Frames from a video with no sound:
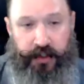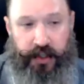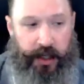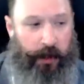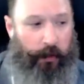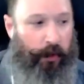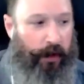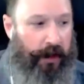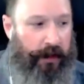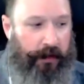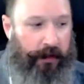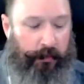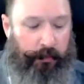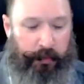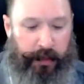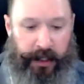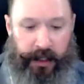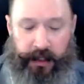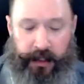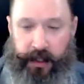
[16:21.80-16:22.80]
a one
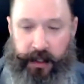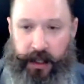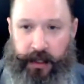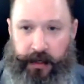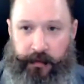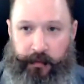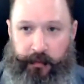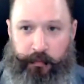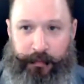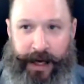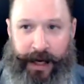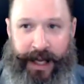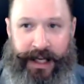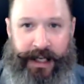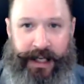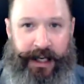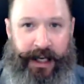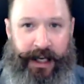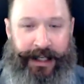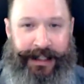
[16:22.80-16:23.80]
pin that
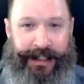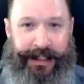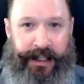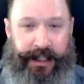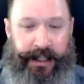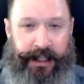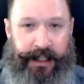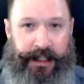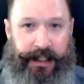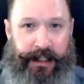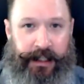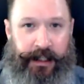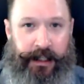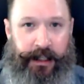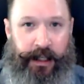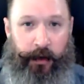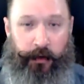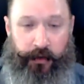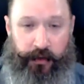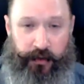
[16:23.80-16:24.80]
Mike and I did.
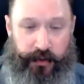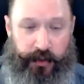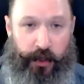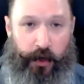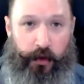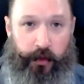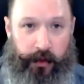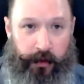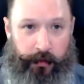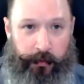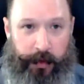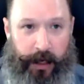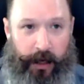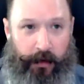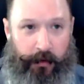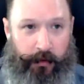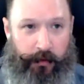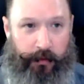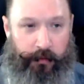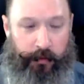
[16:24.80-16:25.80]
It was a show
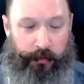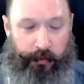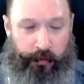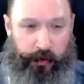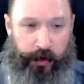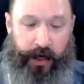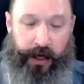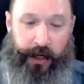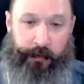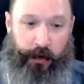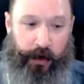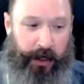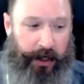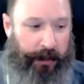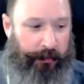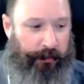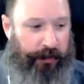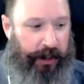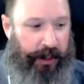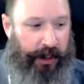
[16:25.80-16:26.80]
about creating a
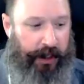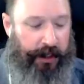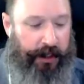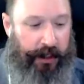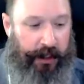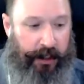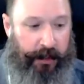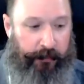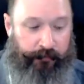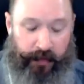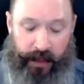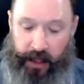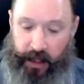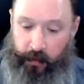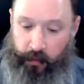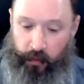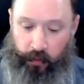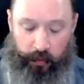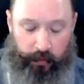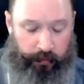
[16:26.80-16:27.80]
marketing plan,
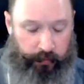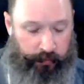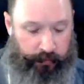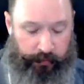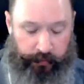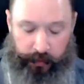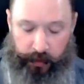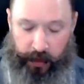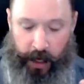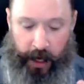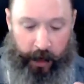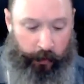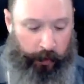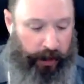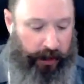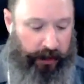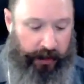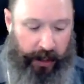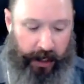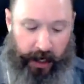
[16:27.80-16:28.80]
and I
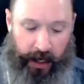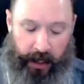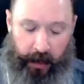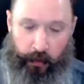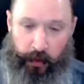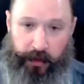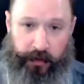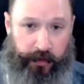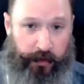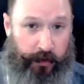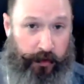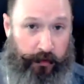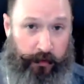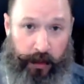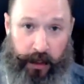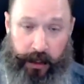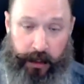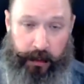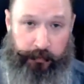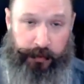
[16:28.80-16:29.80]
went to
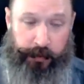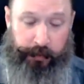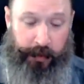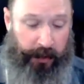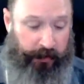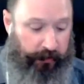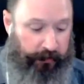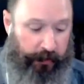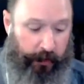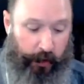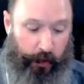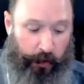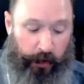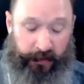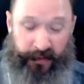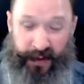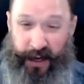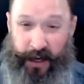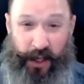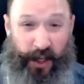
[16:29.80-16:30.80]
Deposit Photo. I
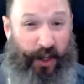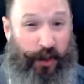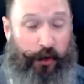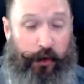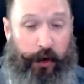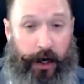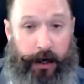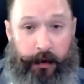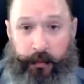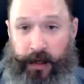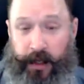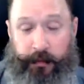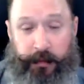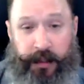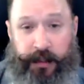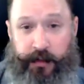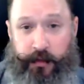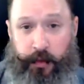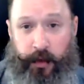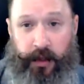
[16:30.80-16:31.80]
found a great
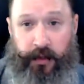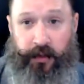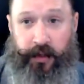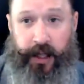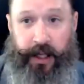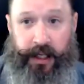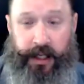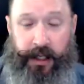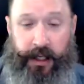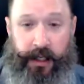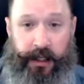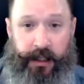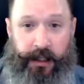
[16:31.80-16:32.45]
image with like a